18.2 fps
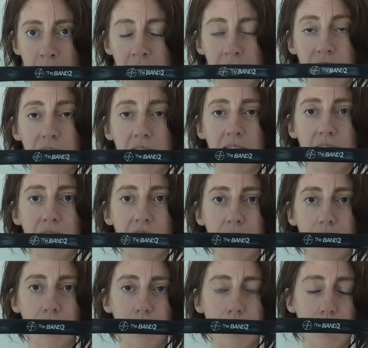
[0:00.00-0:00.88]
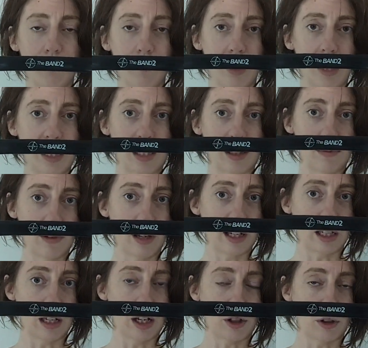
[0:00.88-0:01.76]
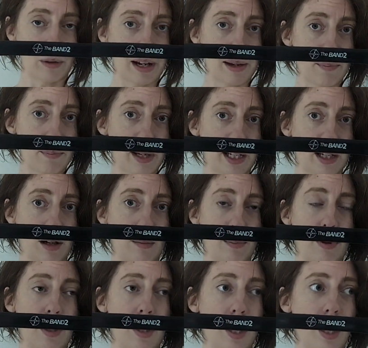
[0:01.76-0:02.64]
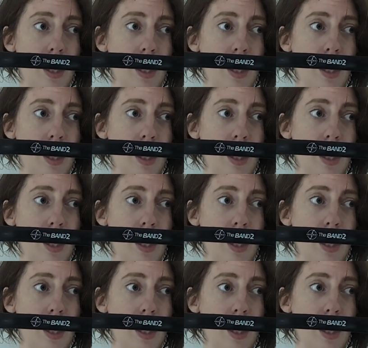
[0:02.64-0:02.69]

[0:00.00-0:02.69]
this is a great pickup.